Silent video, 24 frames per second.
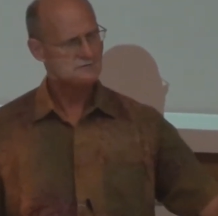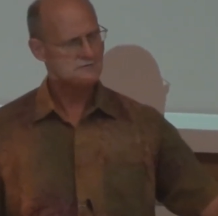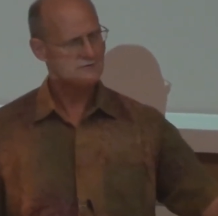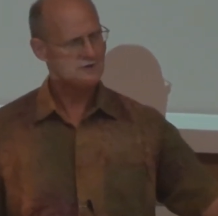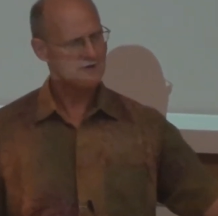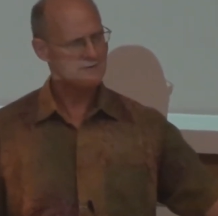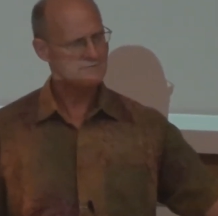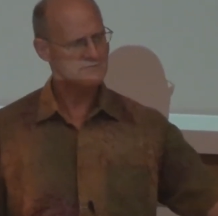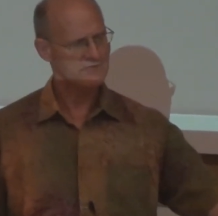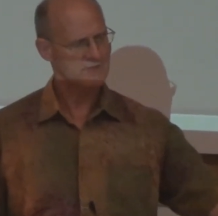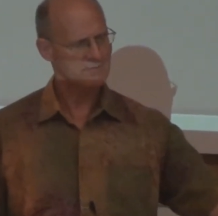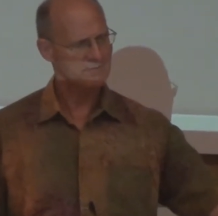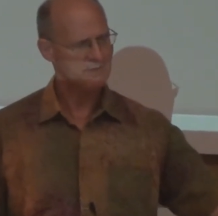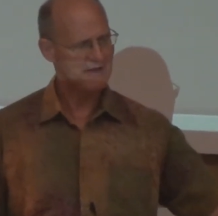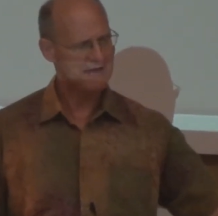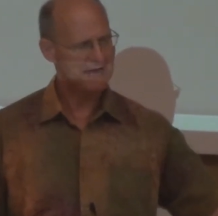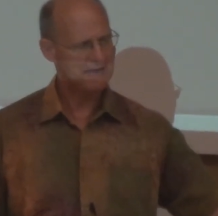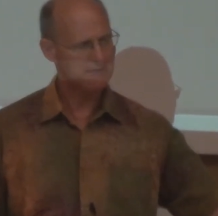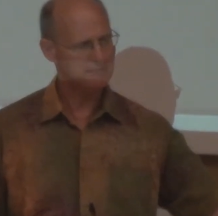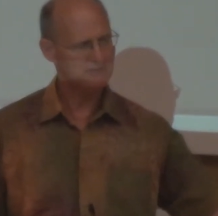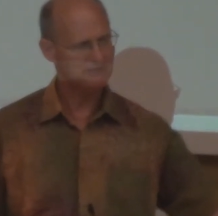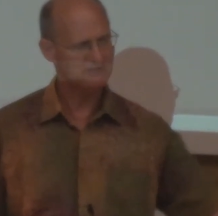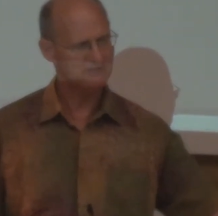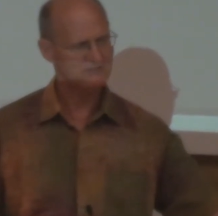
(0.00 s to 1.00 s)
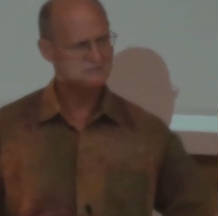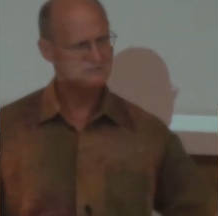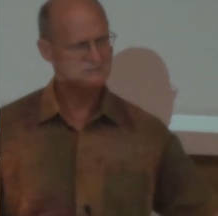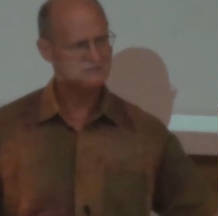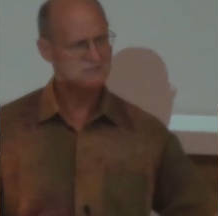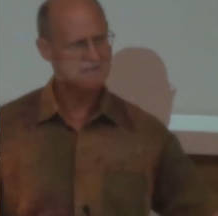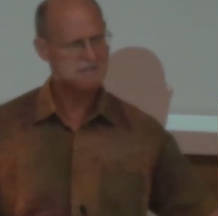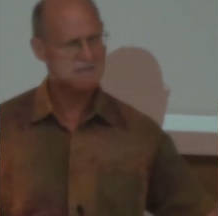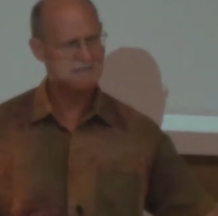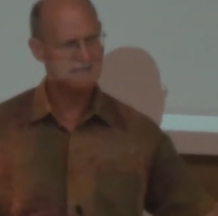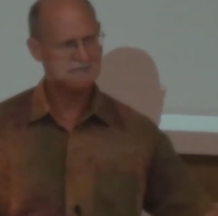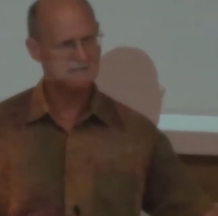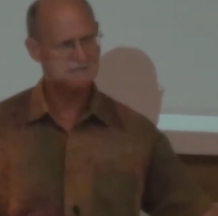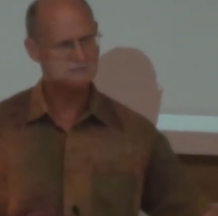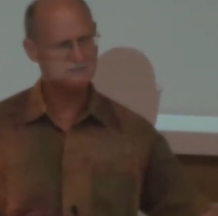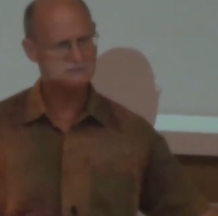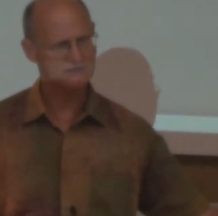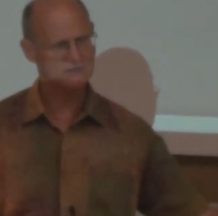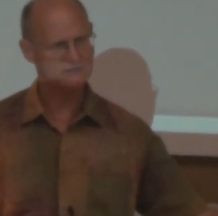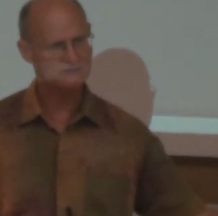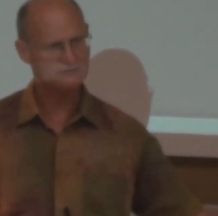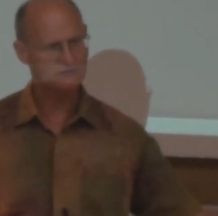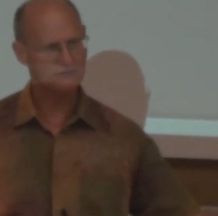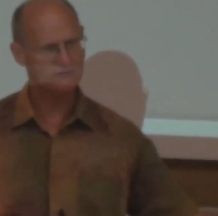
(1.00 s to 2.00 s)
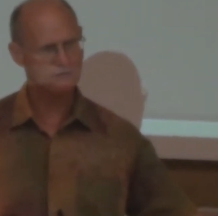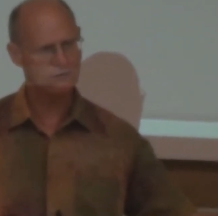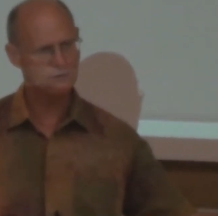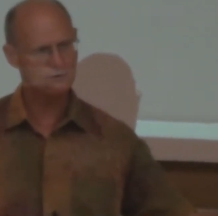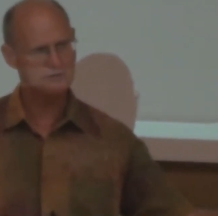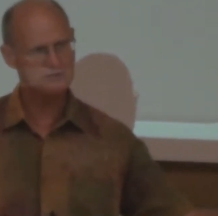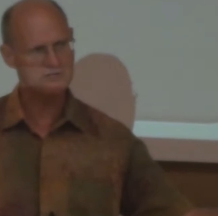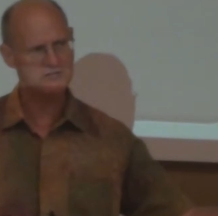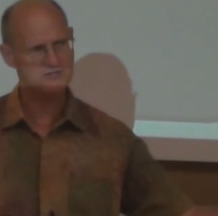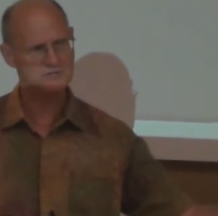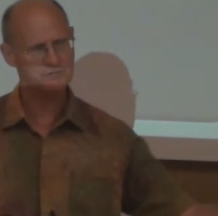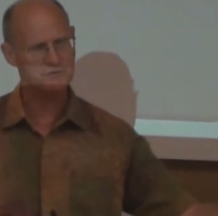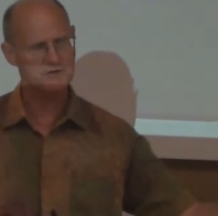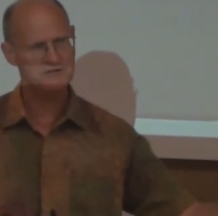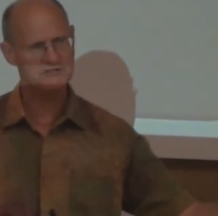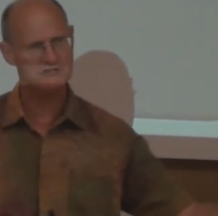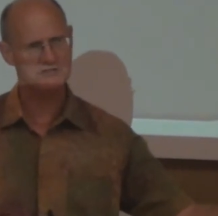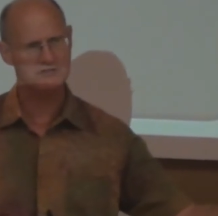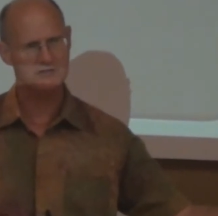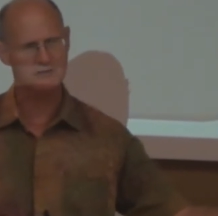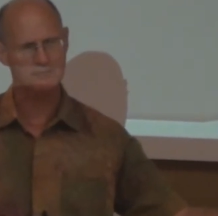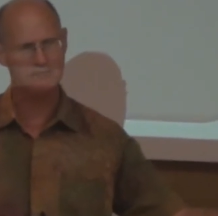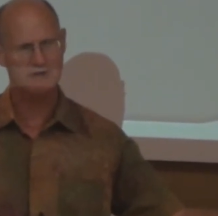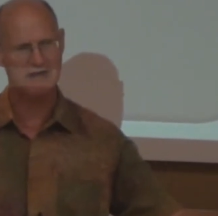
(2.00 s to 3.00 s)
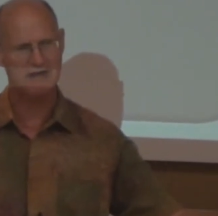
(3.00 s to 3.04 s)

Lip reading: from the Bible and science for the inspiration of the